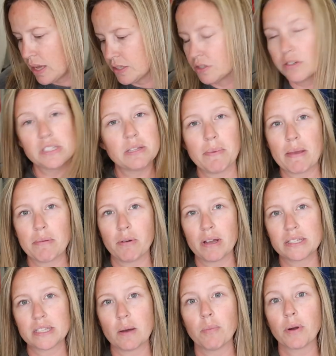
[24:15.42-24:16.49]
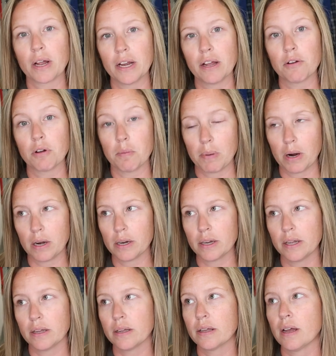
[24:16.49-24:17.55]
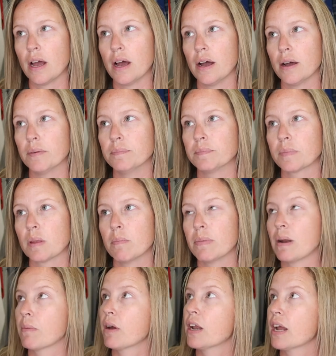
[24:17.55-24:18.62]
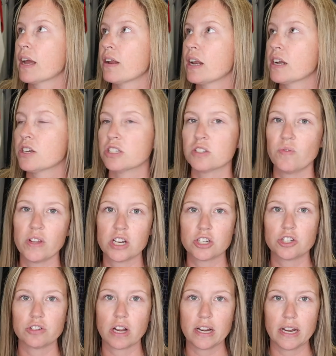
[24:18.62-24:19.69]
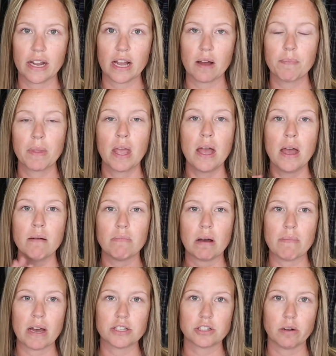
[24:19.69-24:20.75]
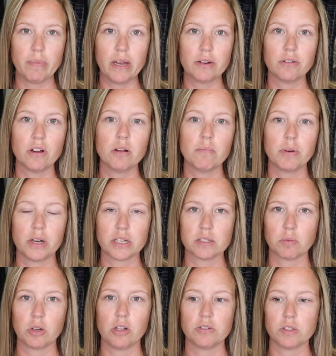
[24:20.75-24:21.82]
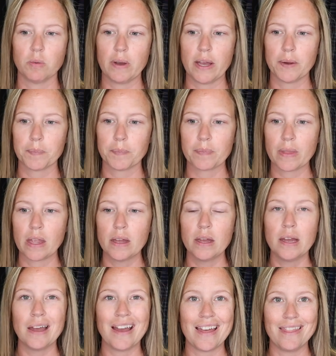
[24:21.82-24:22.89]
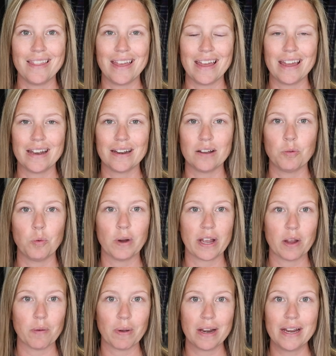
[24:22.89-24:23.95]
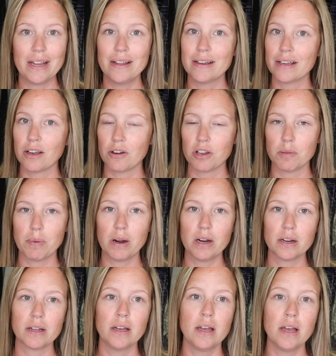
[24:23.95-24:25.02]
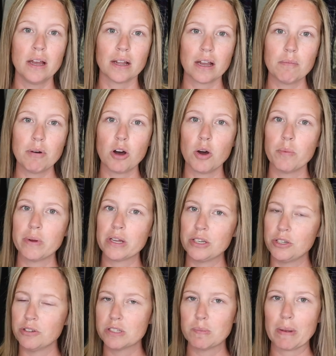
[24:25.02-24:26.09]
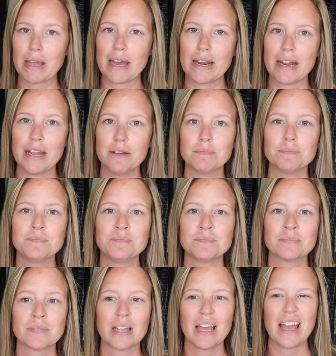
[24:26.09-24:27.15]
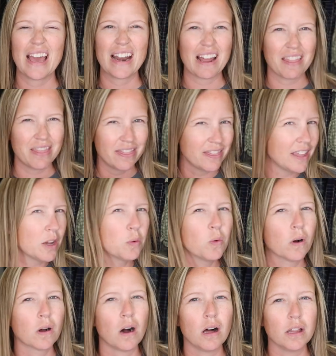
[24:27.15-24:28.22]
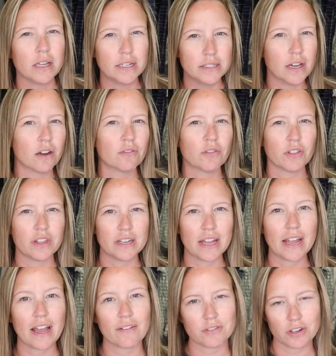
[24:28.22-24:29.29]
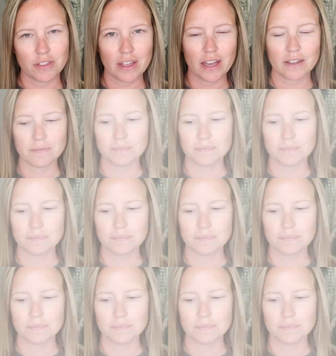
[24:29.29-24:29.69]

as soon as the baby wakes up, we're gonna go to a park. But I'm gonna kind of just finish straightening up my master bedroom, putting some clothes away, and then we'll get ready, go to the park, come home, do spaghetti, and I think we'll call it done for the day after that.